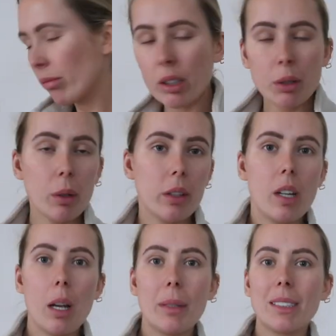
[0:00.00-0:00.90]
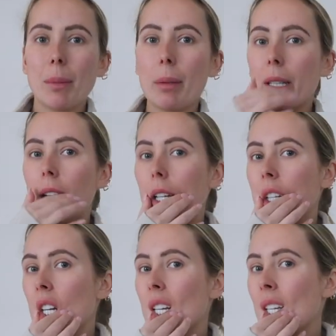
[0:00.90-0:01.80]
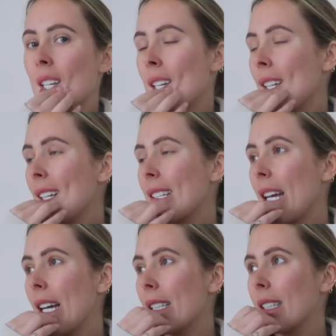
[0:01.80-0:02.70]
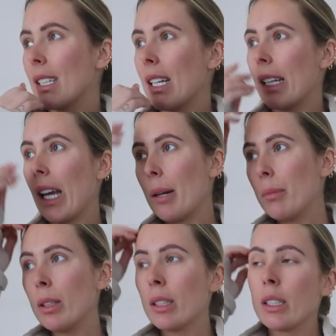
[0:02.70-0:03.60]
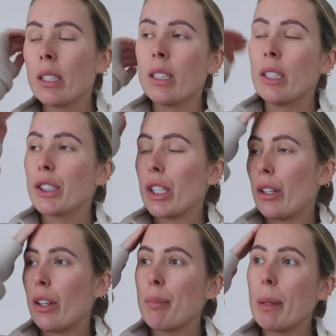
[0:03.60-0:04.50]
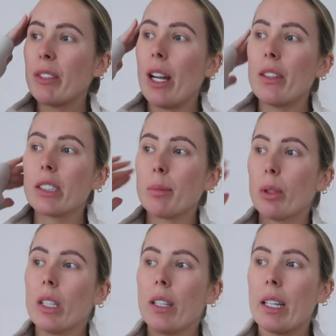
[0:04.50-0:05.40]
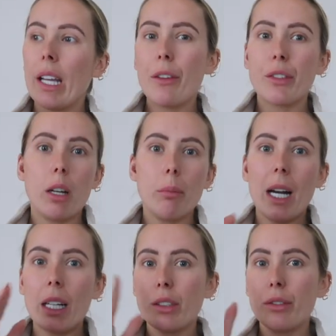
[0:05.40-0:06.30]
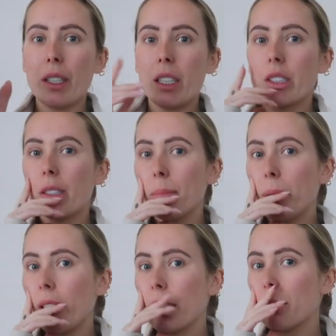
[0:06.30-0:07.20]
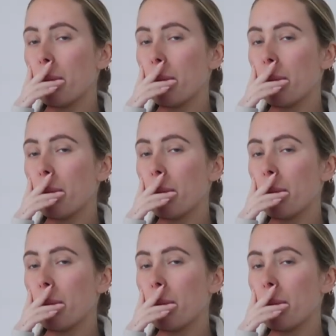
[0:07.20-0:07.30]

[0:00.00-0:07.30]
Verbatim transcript: I don't know what the time is, maybe like 10 a.m. So they've been around this morning. They have to come back to finish some bits.